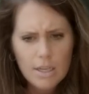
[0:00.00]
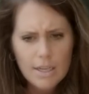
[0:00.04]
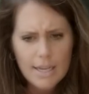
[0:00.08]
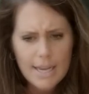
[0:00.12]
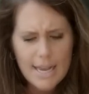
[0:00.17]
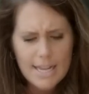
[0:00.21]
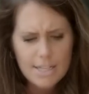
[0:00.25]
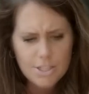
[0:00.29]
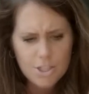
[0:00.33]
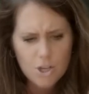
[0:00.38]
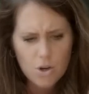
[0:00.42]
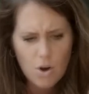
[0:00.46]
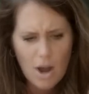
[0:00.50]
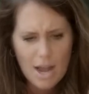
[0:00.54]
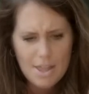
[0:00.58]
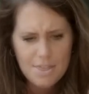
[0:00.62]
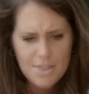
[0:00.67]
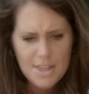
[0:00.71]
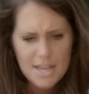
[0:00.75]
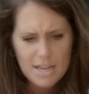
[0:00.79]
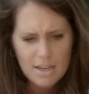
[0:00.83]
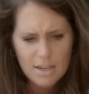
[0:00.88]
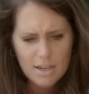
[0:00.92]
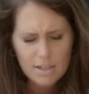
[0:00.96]
And so I
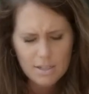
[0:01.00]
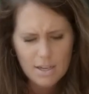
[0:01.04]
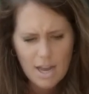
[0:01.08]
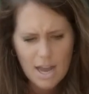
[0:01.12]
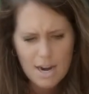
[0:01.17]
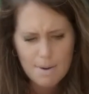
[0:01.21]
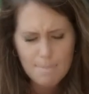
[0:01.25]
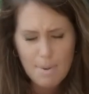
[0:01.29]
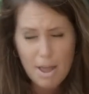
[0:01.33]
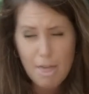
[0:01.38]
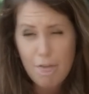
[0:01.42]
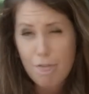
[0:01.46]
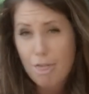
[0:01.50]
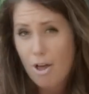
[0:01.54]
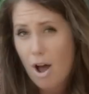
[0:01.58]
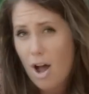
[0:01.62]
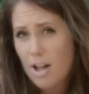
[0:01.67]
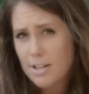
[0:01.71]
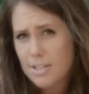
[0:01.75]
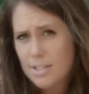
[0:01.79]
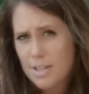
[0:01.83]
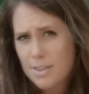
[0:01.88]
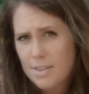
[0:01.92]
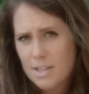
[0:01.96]
think kind of my
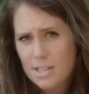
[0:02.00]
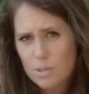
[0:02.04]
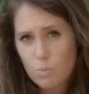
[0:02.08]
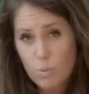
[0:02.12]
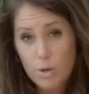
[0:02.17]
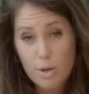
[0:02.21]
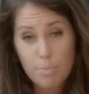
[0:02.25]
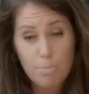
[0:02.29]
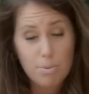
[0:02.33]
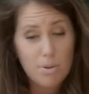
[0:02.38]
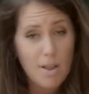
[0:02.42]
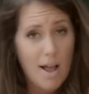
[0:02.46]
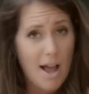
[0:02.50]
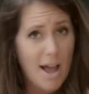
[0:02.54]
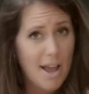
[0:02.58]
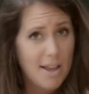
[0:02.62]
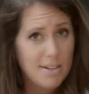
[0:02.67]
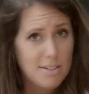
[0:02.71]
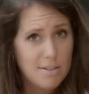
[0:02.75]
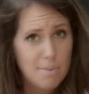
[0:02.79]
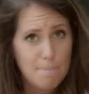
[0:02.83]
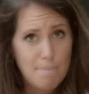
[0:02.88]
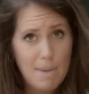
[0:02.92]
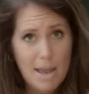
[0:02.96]
thoughts on this would
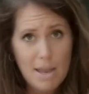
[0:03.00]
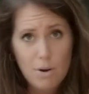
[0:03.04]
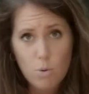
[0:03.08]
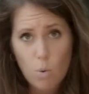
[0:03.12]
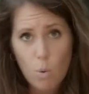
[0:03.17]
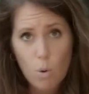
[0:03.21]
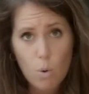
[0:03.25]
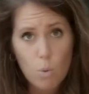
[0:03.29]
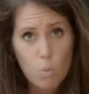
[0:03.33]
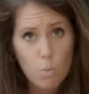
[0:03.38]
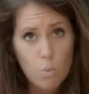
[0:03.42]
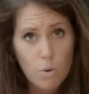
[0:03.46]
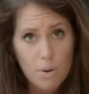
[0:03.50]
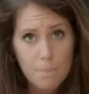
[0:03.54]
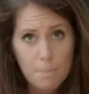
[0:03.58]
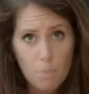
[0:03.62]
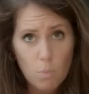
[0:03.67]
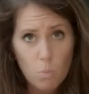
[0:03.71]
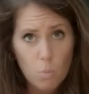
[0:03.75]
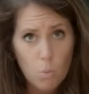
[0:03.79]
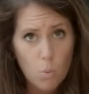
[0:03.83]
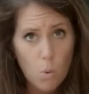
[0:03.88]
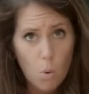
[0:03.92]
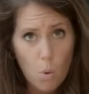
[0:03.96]
apply to men or
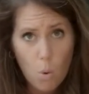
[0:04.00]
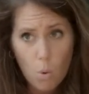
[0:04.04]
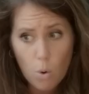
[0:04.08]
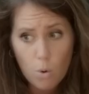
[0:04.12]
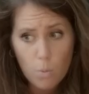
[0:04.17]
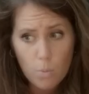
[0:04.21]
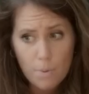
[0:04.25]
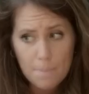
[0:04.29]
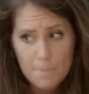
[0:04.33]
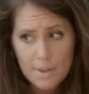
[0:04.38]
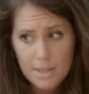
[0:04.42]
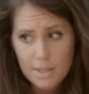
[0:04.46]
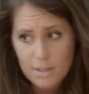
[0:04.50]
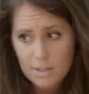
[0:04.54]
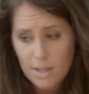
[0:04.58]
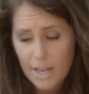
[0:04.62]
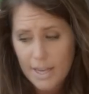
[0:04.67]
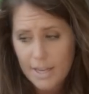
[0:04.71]
women.